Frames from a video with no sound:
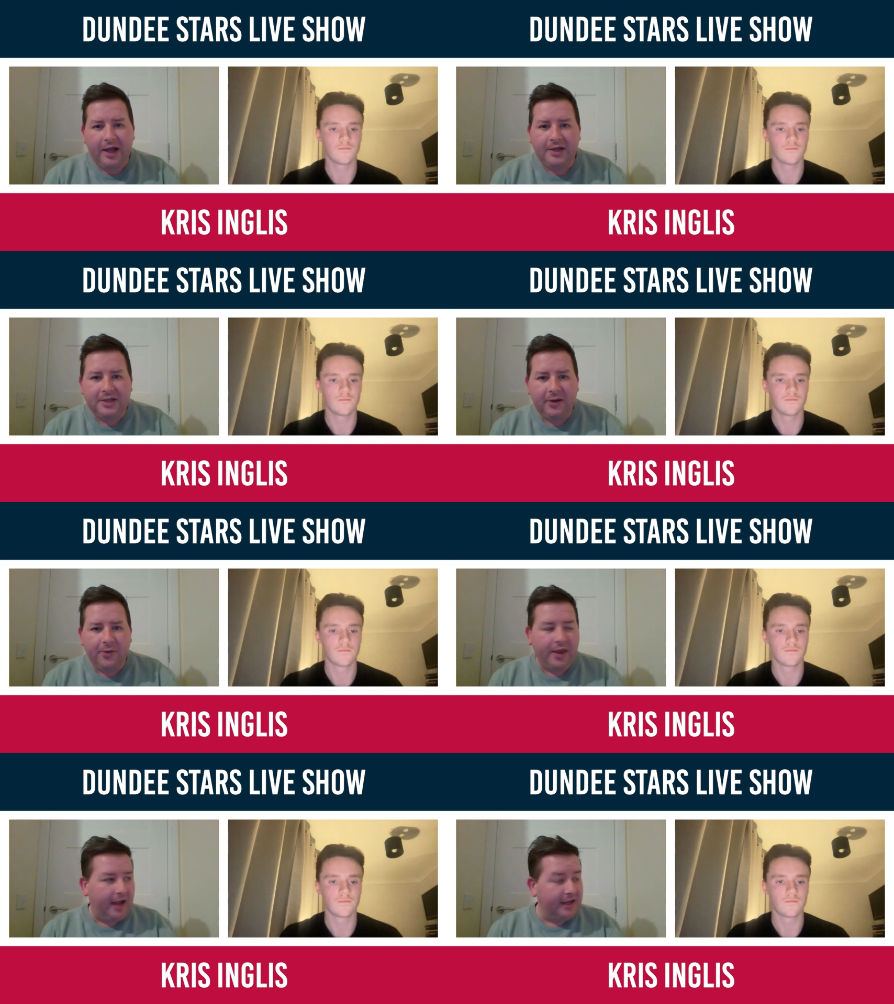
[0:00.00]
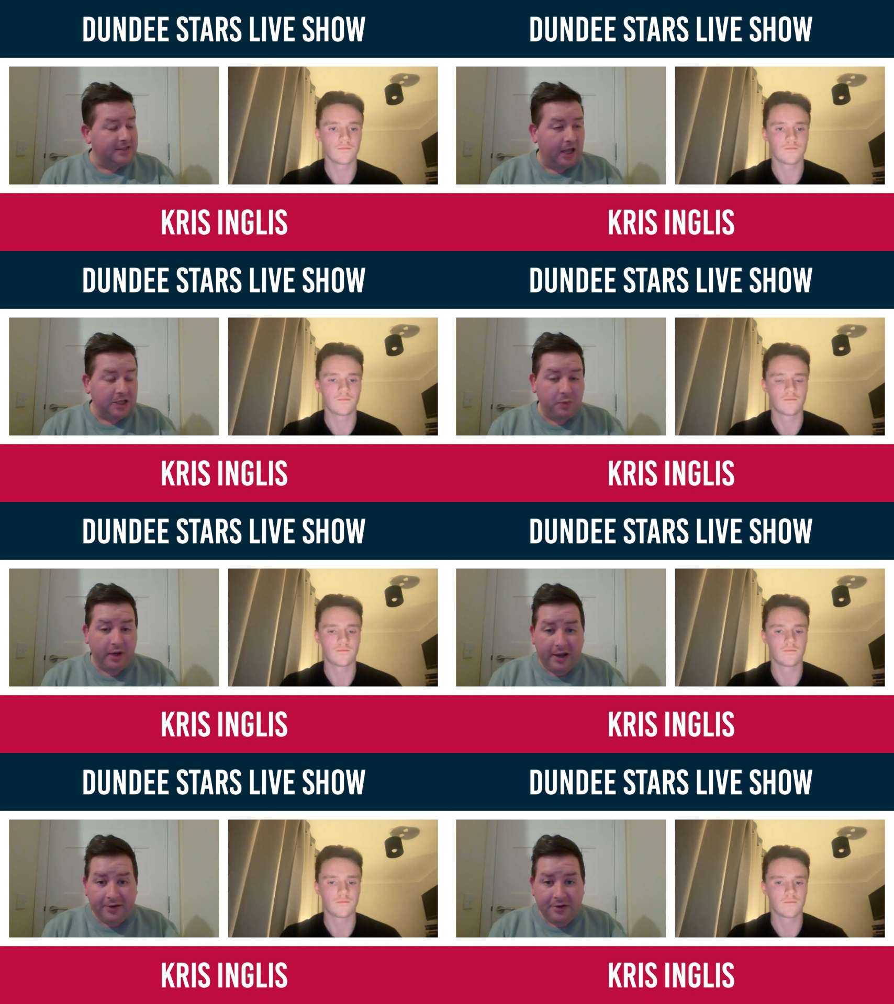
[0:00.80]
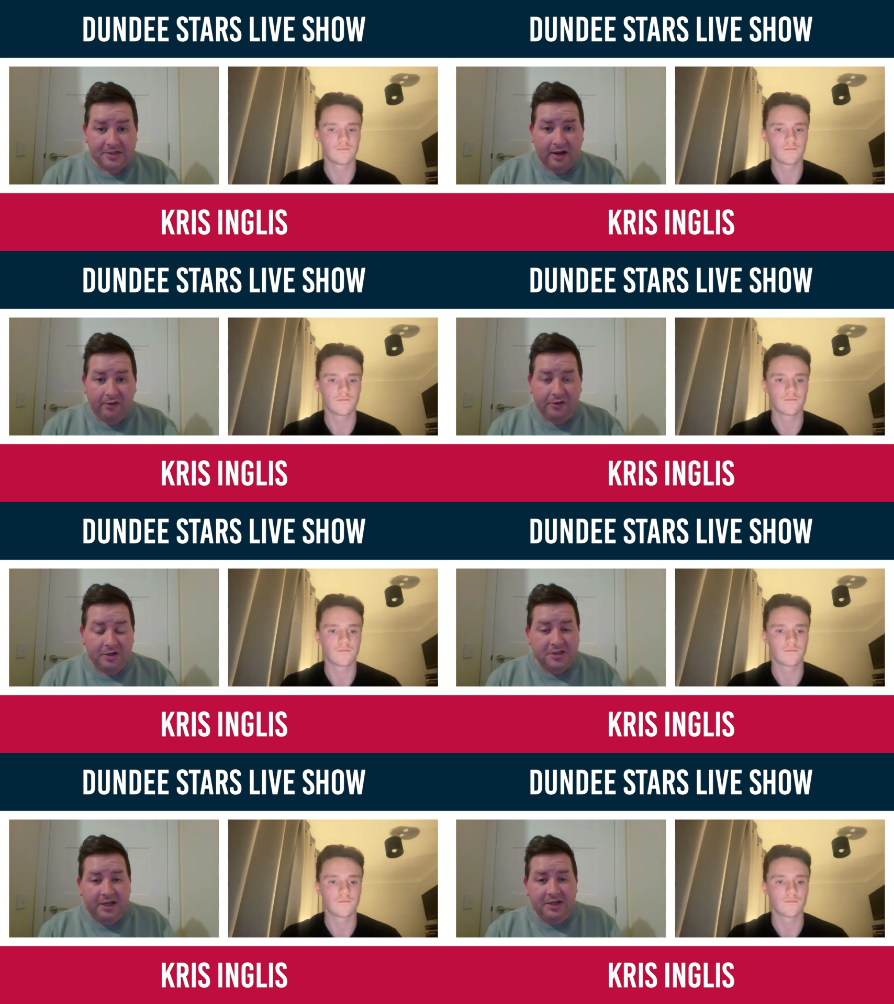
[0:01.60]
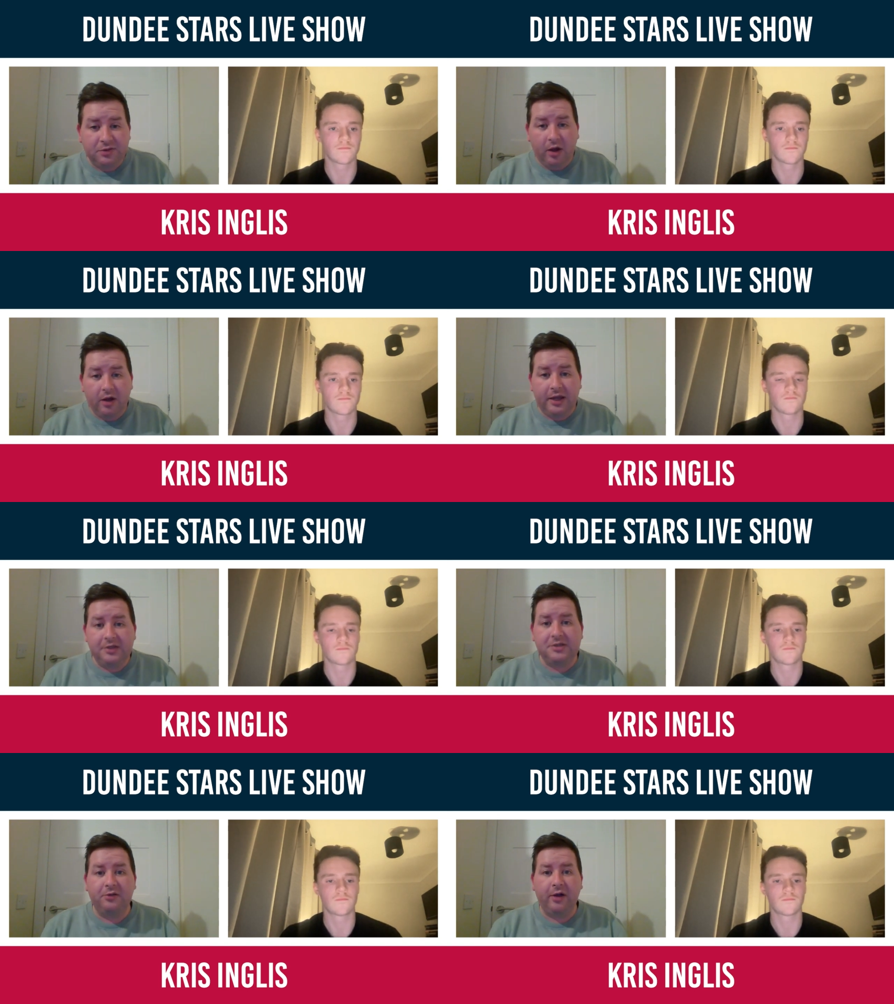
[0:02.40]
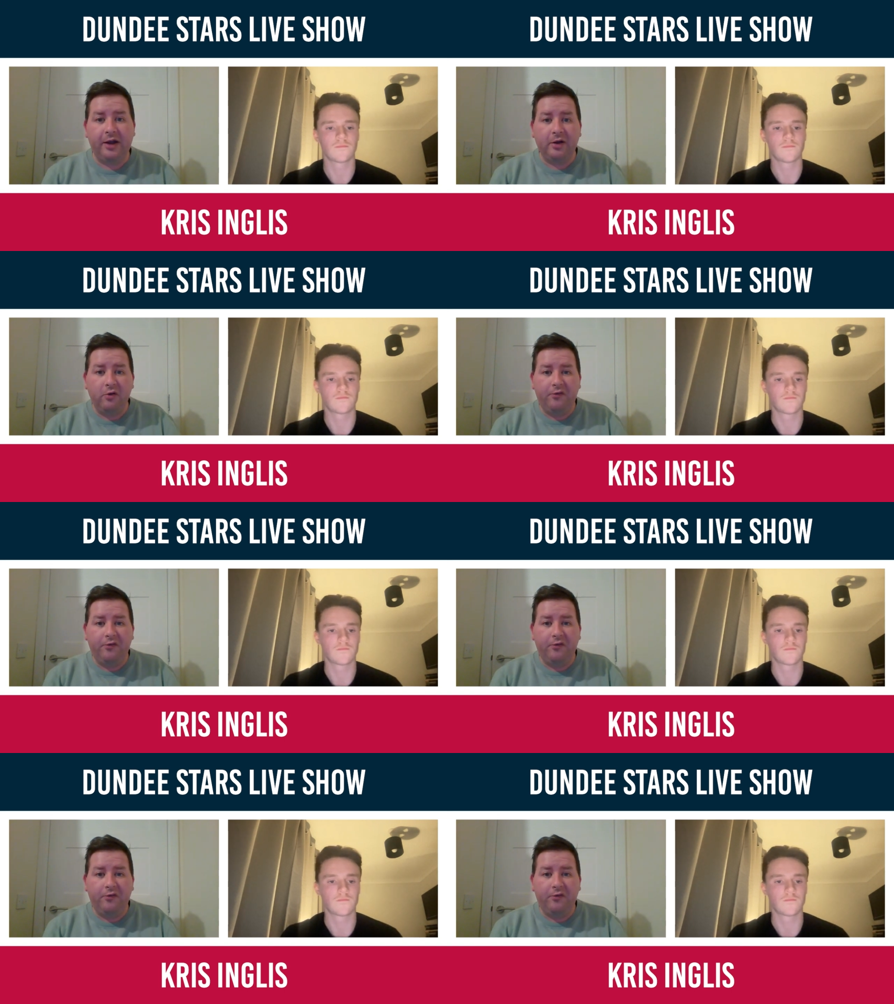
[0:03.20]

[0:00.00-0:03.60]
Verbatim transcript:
Speaker 1: And to hear the guys last week and yourself there say it's not a case of trying to